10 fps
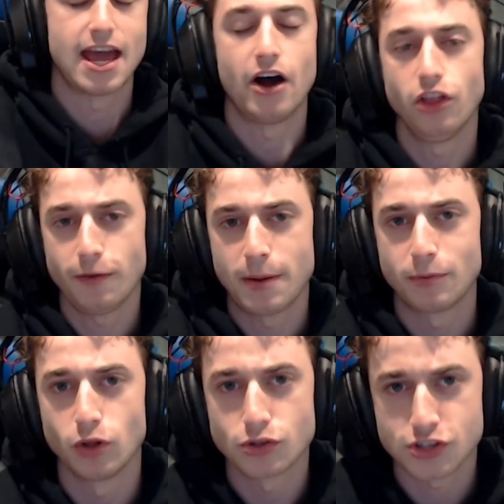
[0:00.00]
Now, a lot of
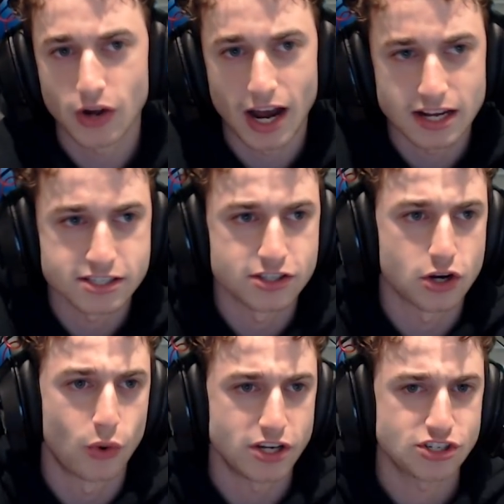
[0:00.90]
people also ask the
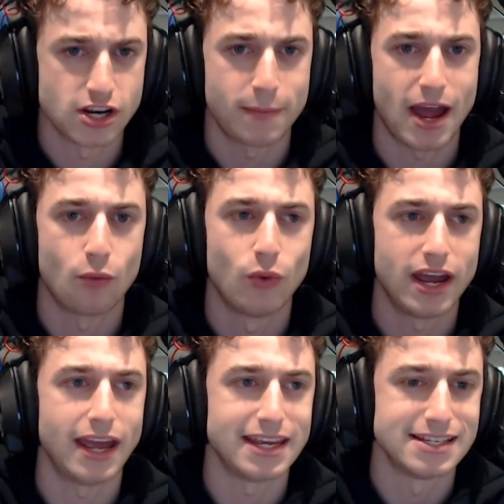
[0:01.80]
question about
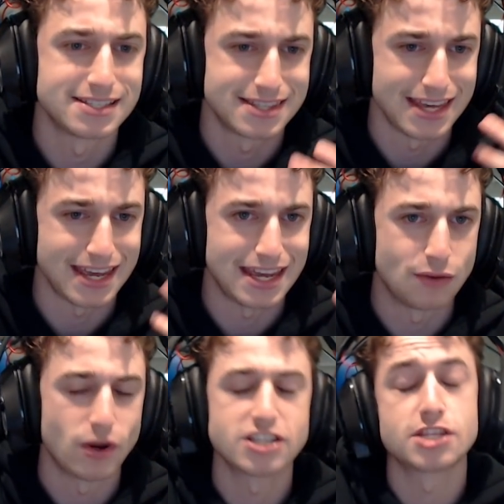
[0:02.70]
where is the,
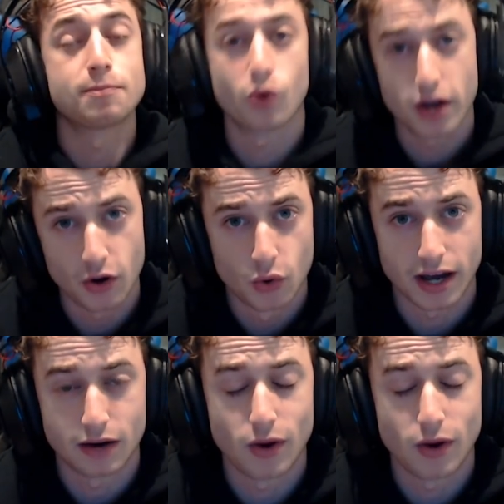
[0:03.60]
where's the pre-order?